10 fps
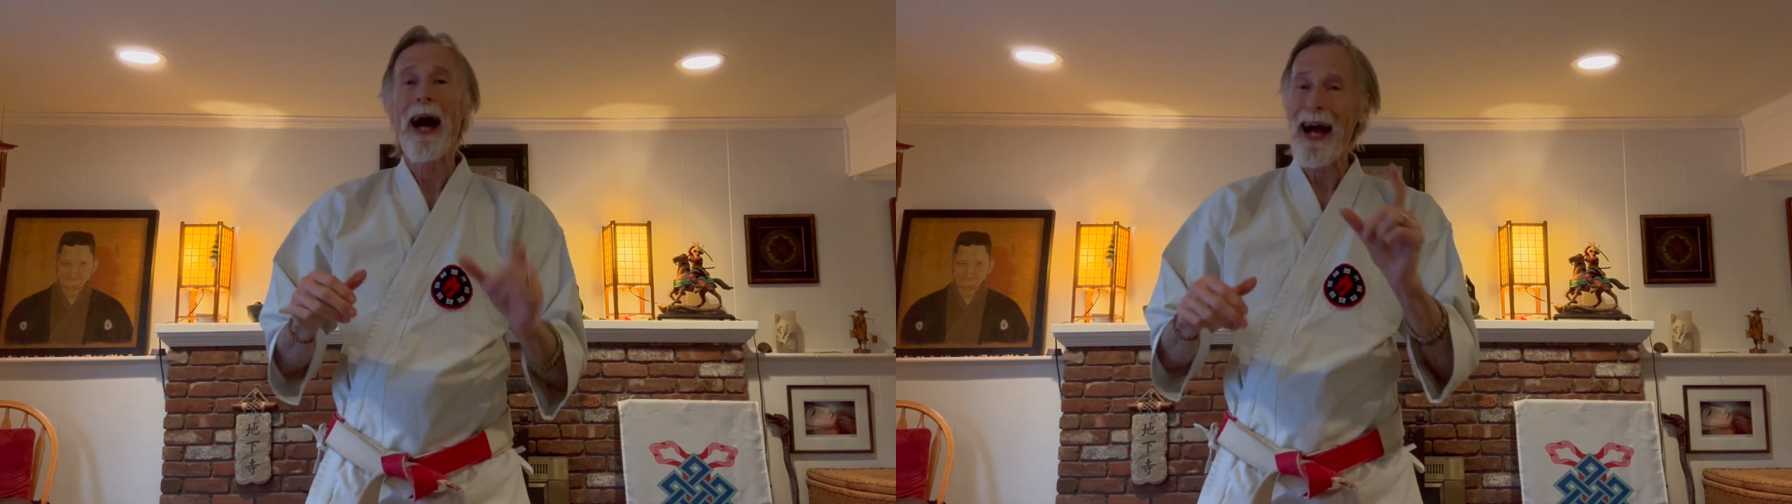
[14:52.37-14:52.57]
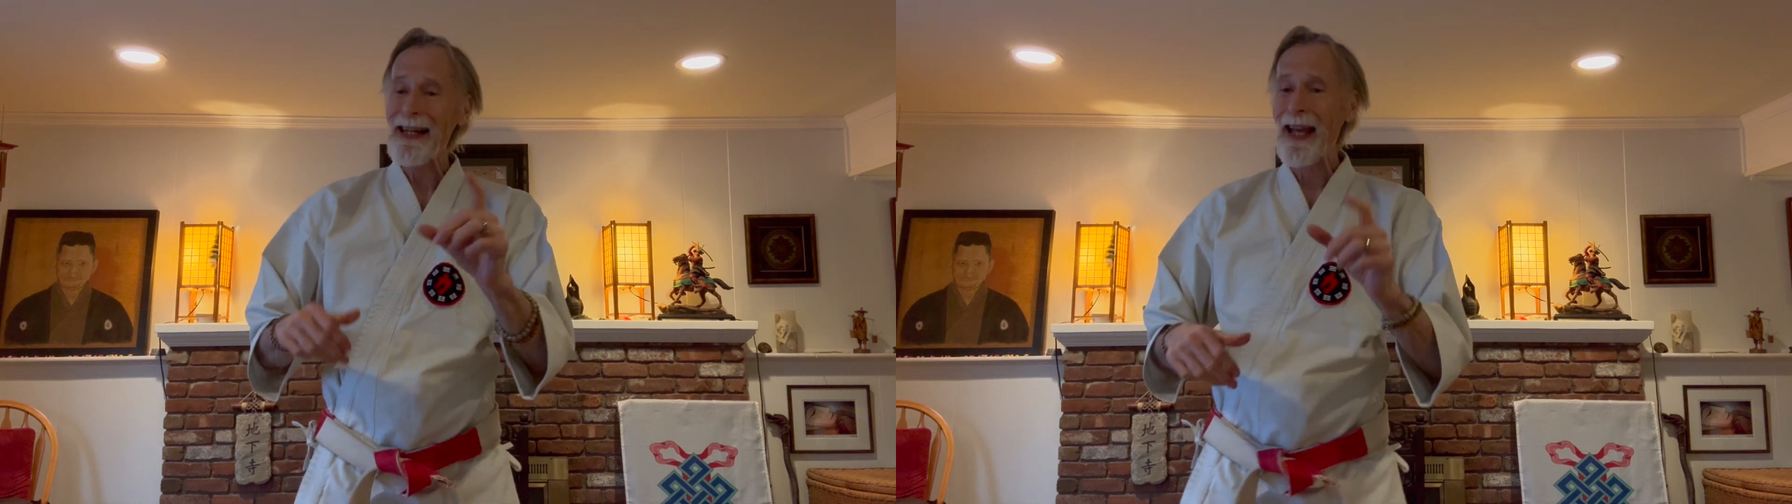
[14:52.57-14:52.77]

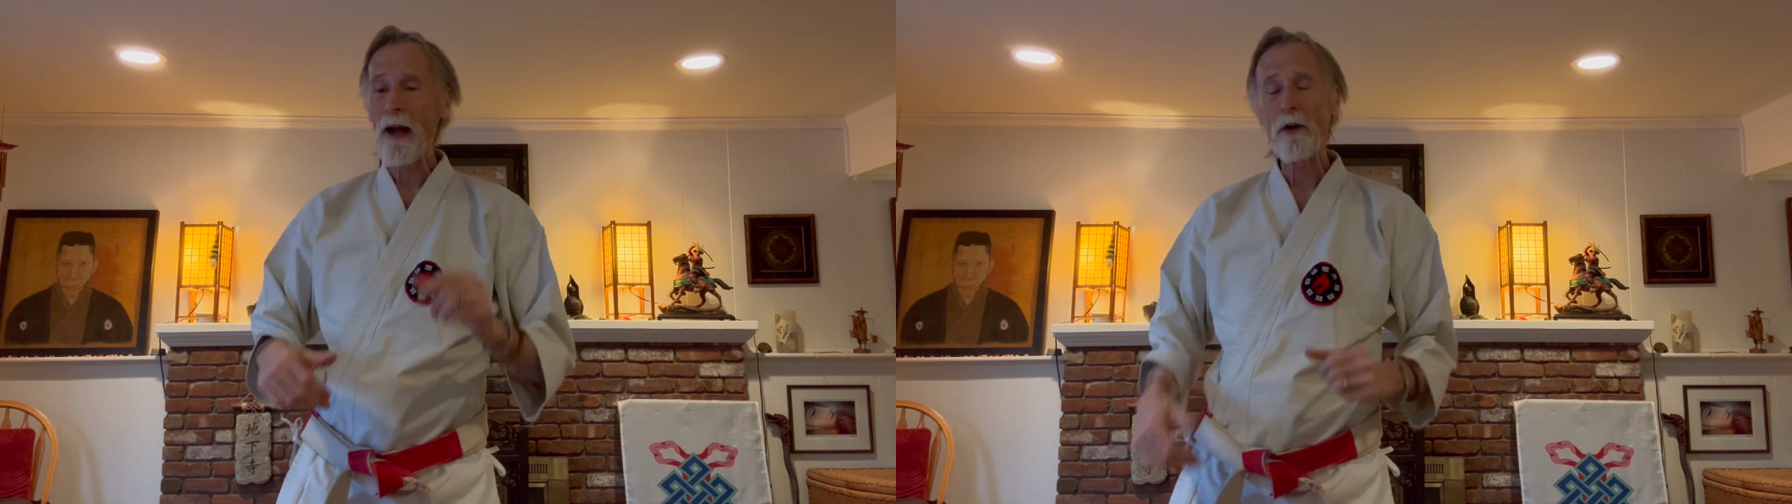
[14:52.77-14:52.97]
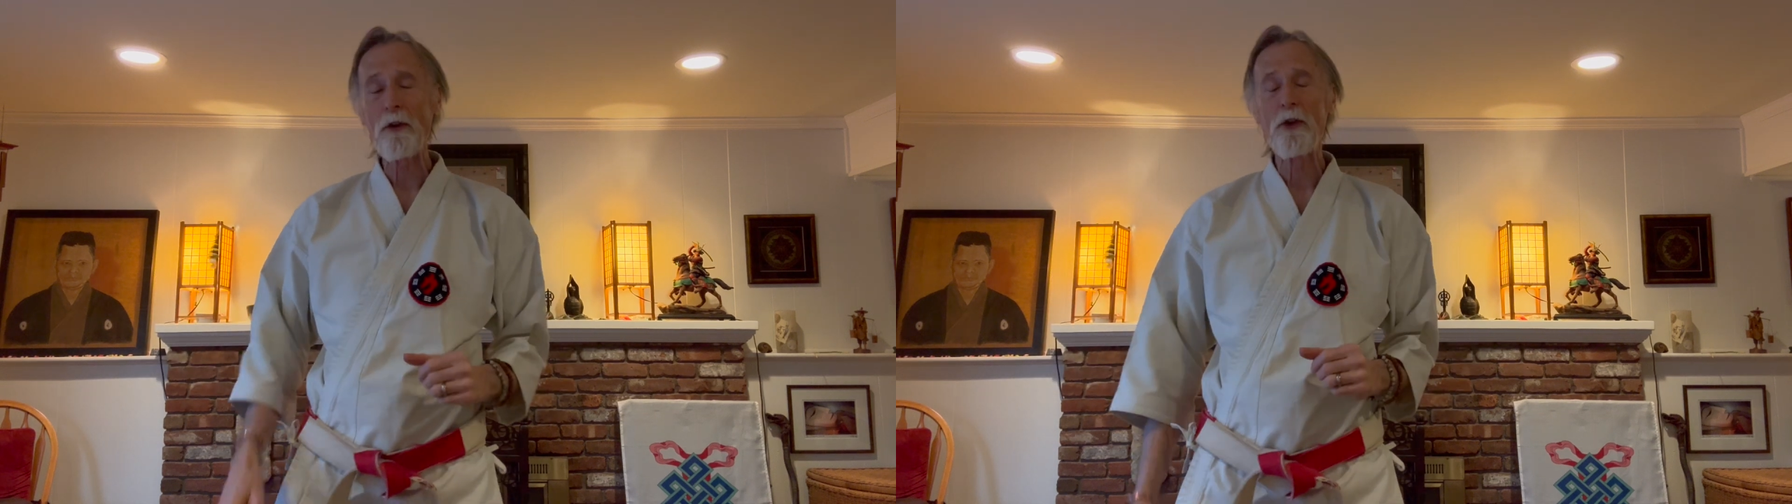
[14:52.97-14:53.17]
I
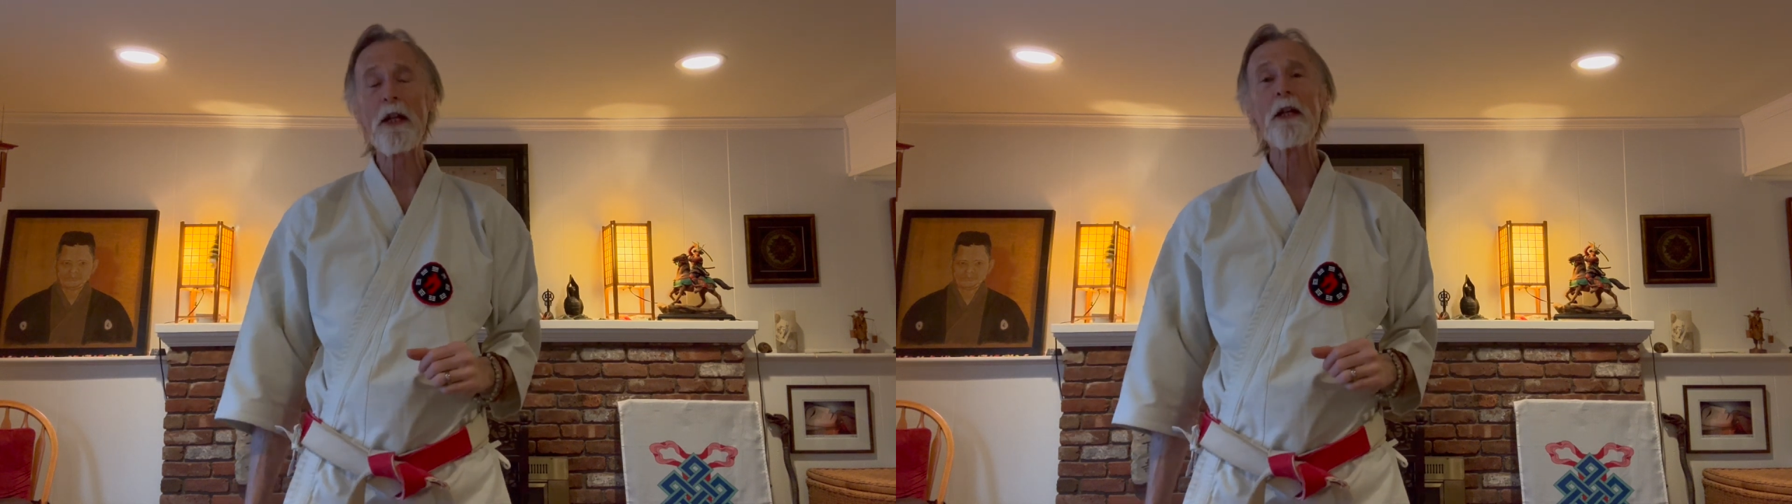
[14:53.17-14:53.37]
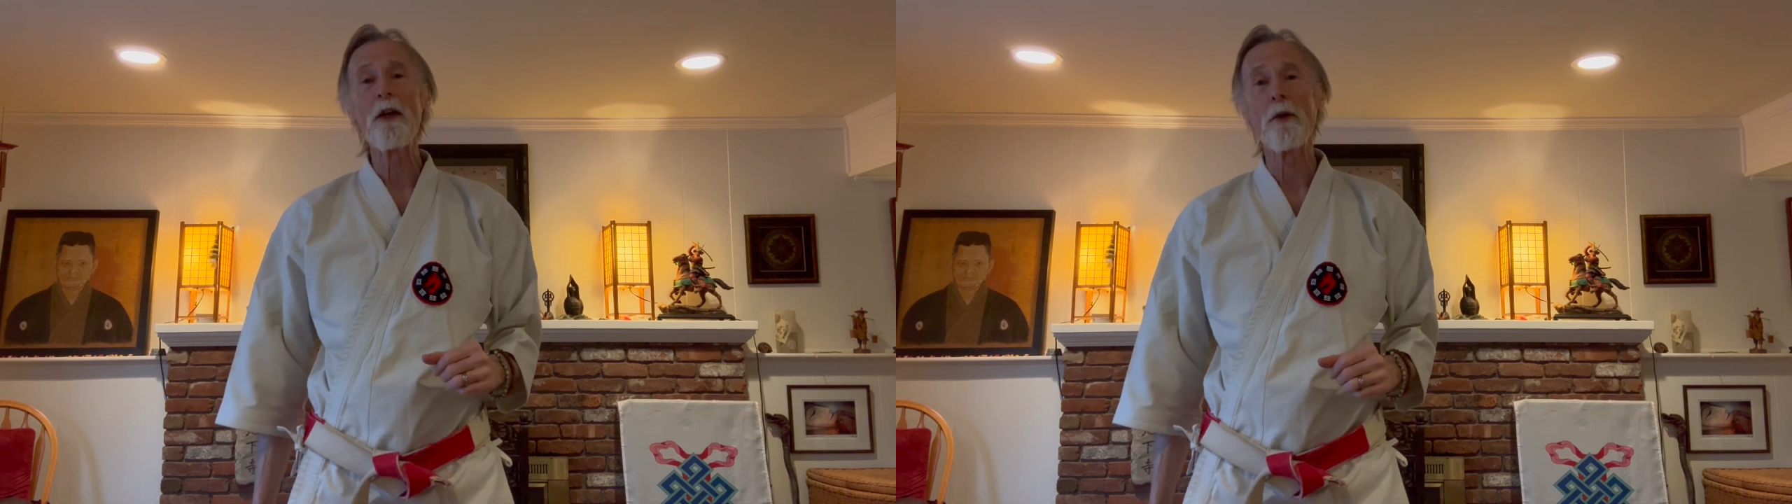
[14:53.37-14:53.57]

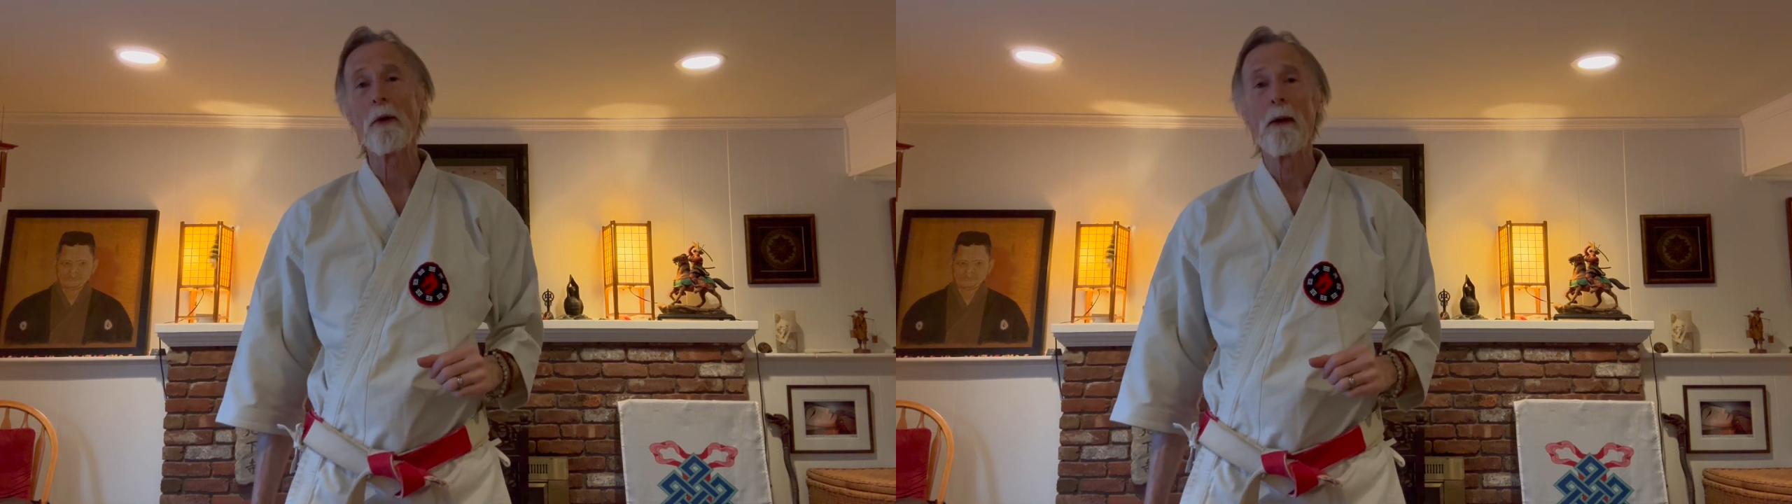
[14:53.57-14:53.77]
guarantee you